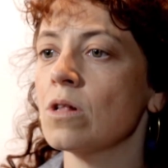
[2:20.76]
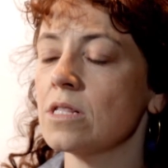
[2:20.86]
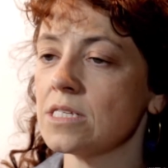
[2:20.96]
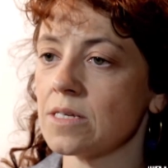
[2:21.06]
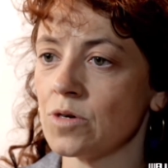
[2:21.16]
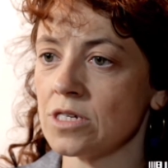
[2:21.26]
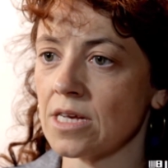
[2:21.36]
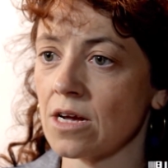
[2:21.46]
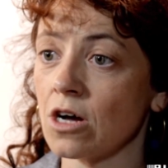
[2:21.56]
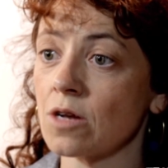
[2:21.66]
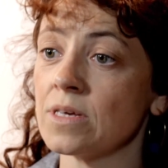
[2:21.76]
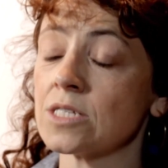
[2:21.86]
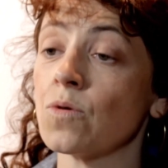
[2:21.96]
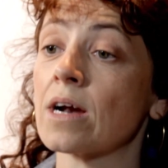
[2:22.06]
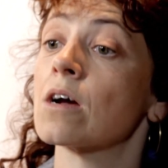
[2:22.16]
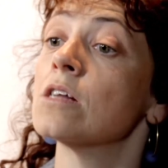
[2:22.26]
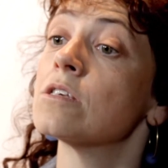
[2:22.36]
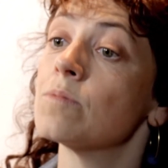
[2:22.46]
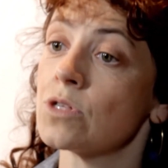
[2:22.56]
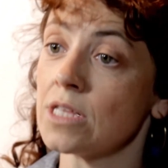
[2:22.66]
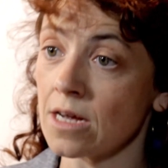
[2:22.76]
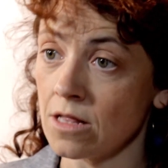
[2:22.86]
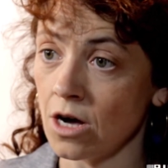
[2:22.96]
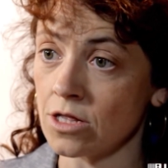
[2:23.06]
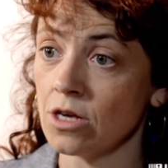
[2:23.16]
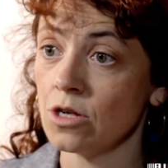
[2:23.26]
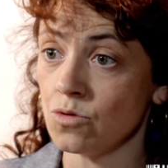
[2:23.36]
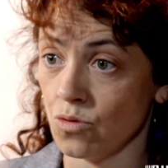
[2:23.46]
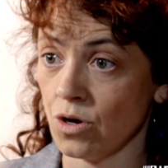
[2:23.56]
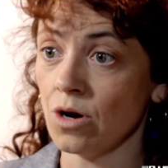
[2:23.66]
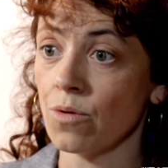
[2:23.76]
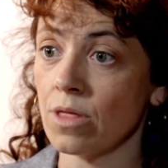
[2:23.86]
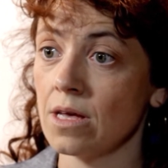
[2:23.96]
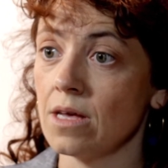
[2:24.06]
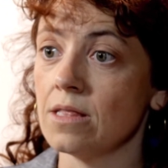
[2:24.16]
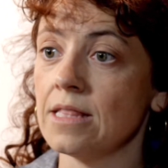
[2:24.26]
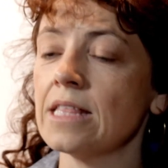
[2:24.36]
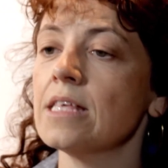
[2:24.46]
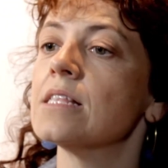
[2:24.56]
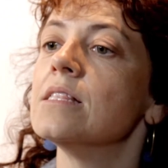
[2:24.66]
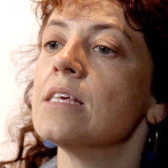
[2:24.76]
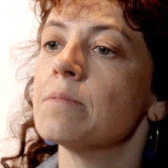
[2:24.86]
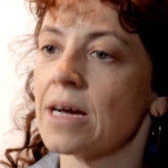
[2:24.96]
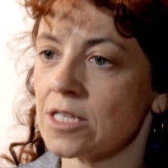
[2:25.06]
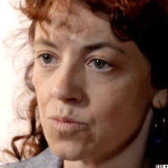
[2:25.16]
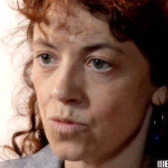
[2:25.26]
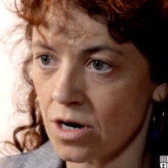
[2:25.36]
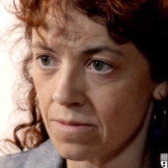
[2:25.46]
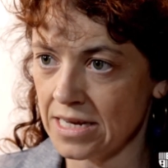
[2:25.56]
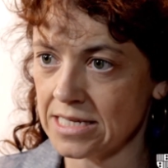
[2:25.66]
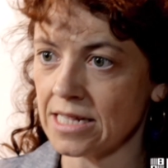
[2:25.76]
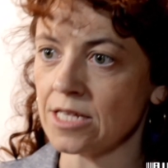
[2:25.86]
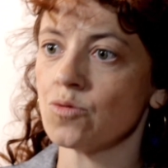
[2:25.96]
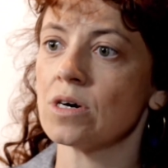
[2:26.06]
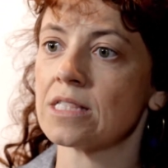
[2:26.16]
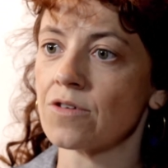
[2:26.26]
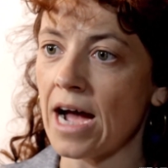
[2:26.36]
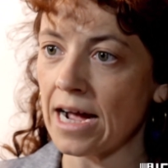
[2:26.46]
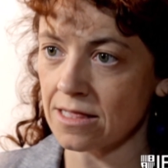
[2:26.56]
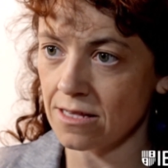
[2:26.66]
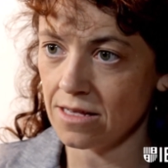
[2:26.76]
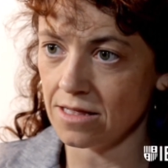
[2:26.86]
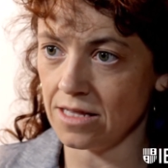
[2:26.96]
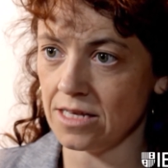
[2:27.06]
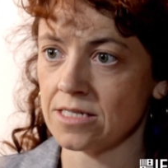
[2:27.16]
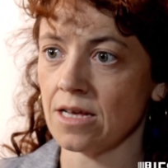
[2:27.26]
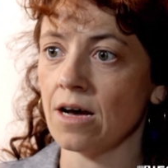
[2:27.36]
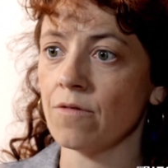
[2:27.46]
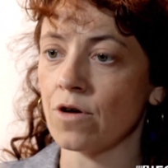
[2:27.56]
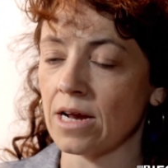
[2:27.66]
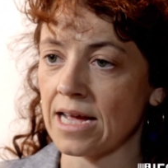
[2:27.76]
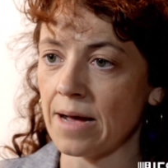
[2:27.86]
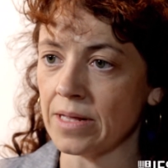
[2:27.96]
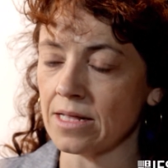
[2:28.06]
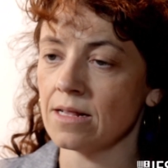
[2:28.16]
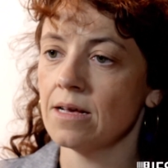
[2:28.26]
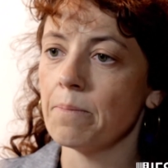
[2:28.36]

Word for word: all these emerging economies were contributing a lot to growth, they didn't need much more, basically, to attract this foreign capital.